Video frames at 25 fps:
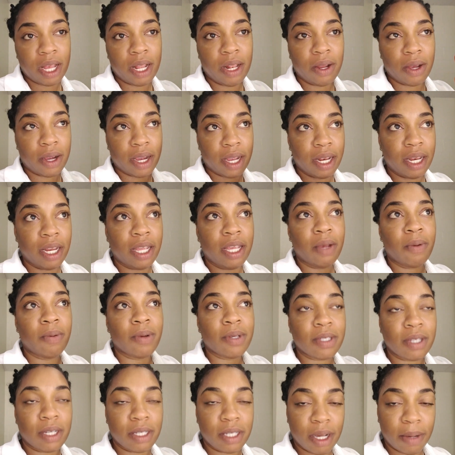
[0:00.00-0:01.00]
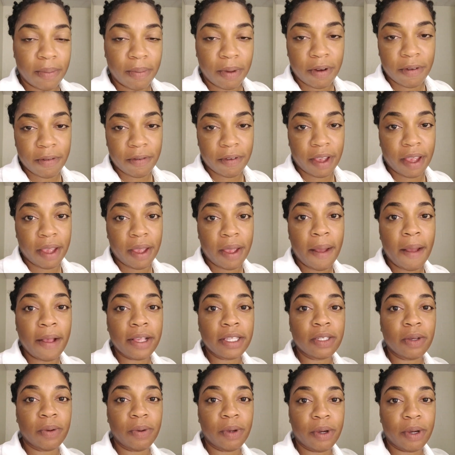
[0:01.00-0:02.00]
luckily it was not a
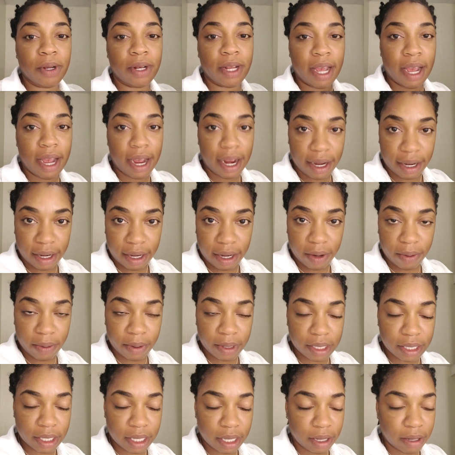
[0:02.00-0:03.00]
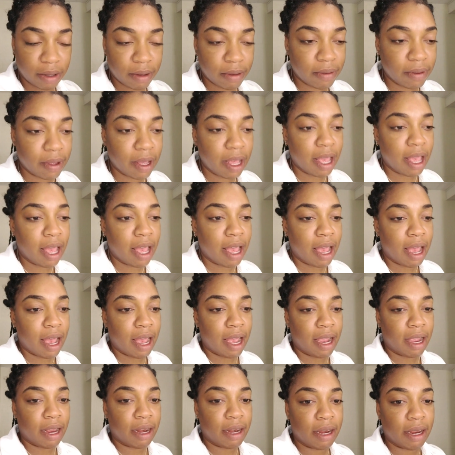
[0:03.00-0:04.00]
buffet, so we could have handled ourselves.
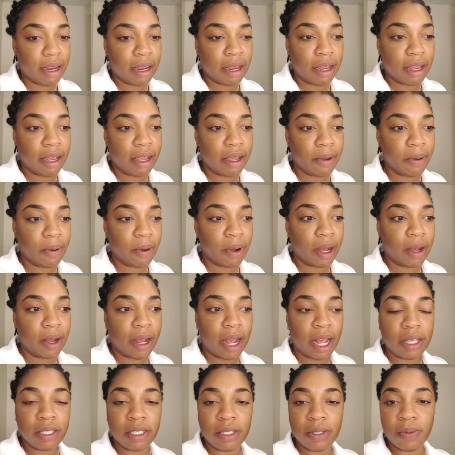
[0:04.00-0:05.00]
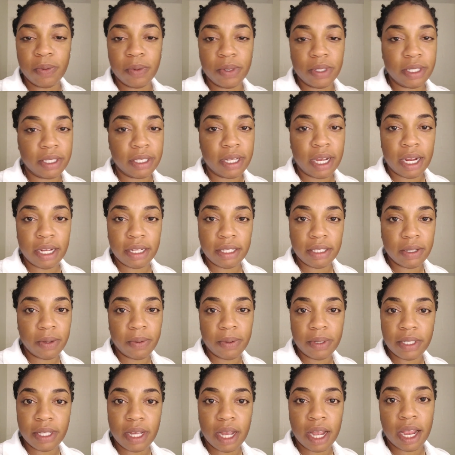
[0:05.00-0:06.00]
And as we start
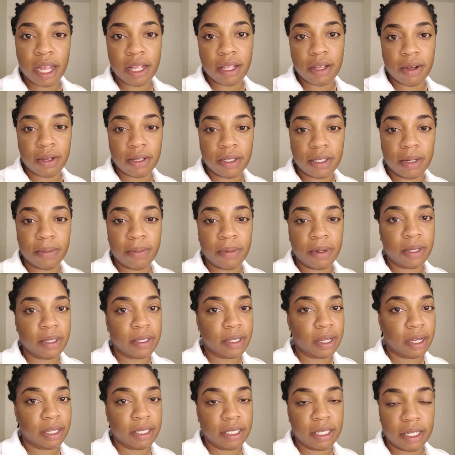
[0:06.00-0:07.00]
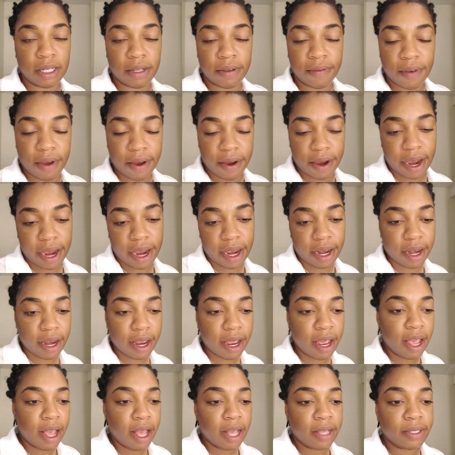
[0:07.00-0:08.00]
get customers until the very
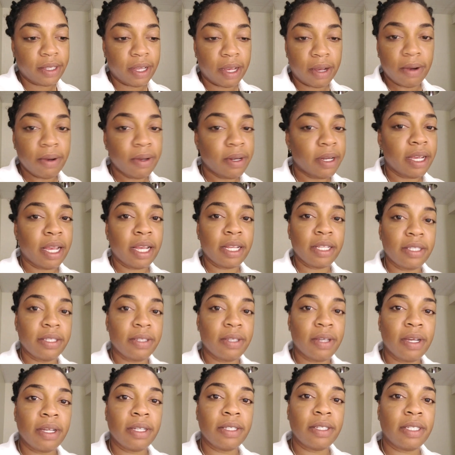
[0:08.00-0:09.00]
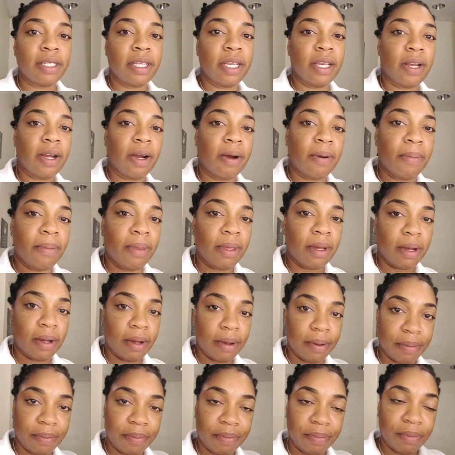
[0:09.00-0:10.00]
end, so I couldn't get to take out the
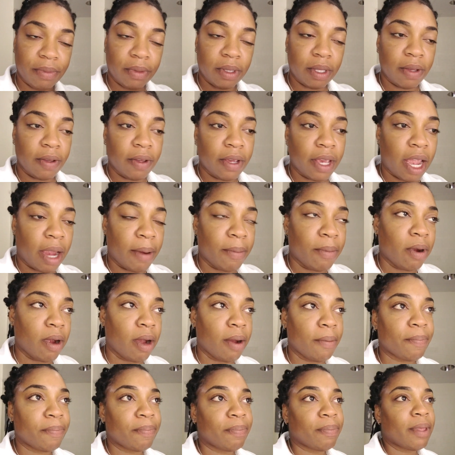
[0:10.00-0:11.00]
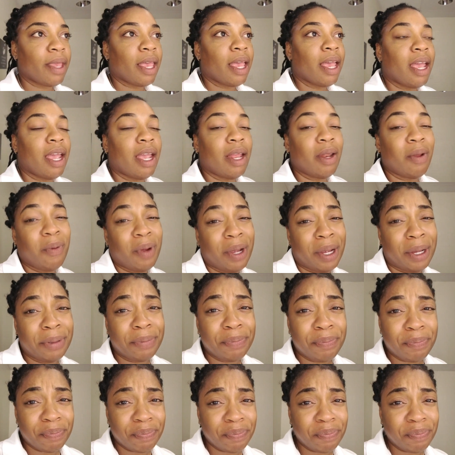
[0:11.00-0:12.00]
camera. Anyway,